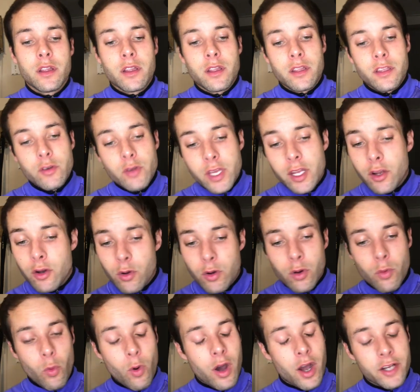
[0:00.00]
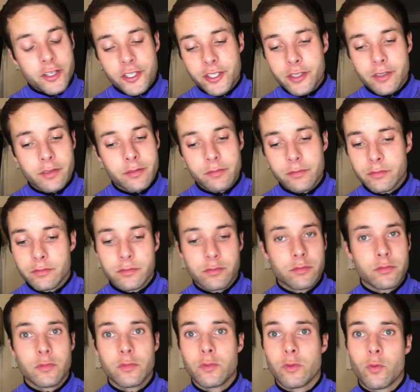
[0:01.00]
You can go and watch
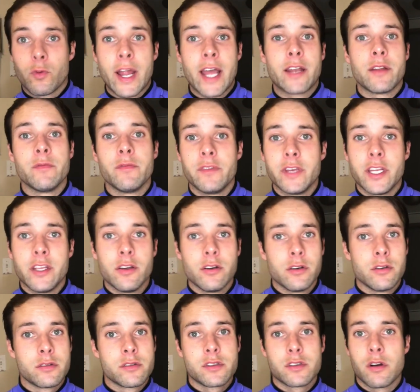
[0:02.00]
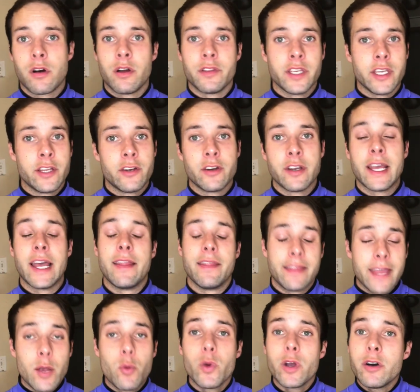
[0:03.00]
random videos on the internet. They
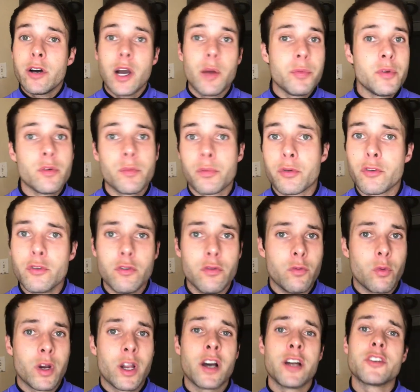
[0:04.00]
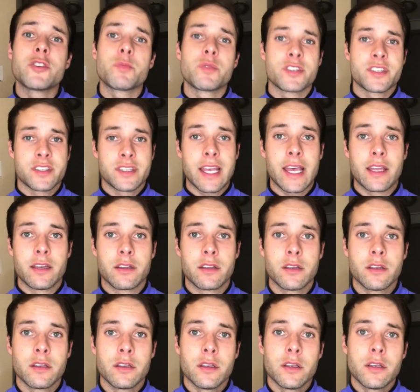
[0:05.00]
will help you improve 100%.
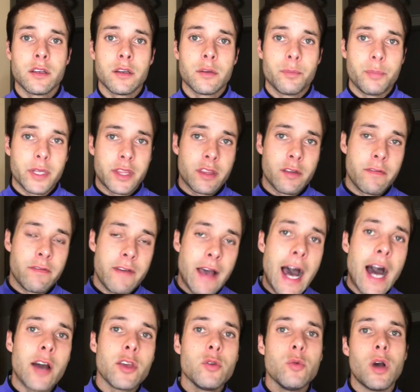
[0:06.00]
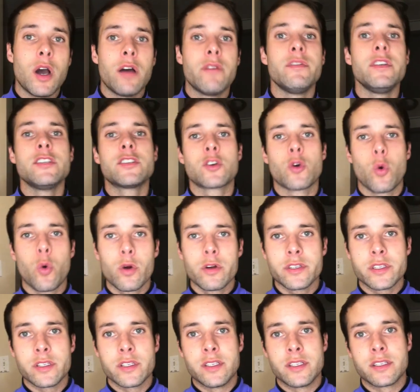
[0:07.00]
But the value of these
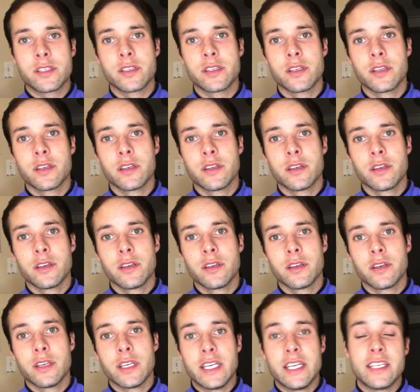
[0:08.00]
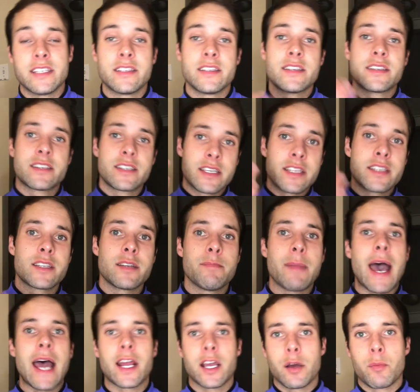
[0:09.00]
courses is the
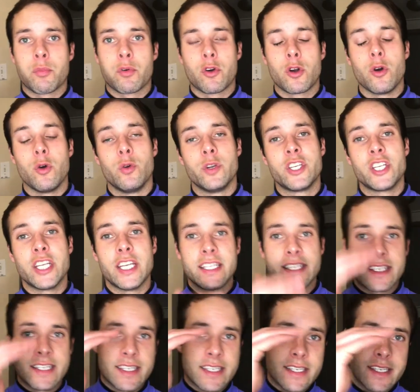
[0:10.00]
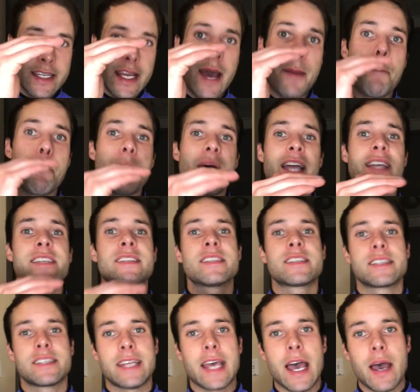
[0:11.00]
systematic approach. It's step by
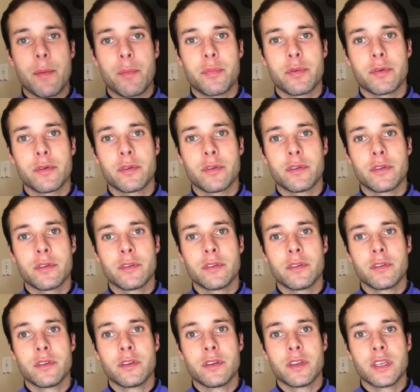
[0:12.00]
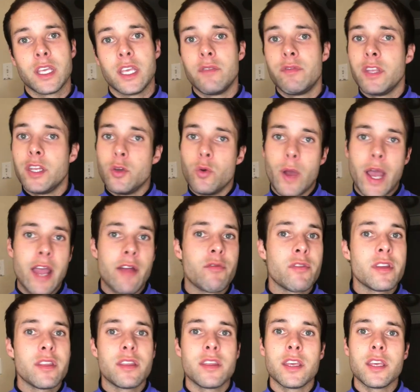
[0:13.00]
step, giving you
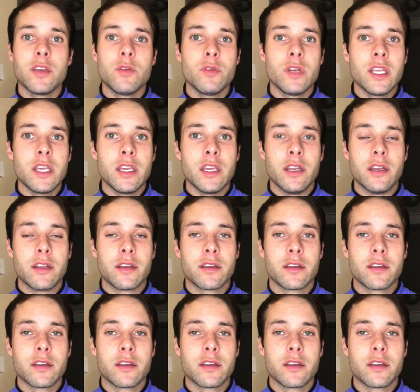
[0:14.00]
everything you need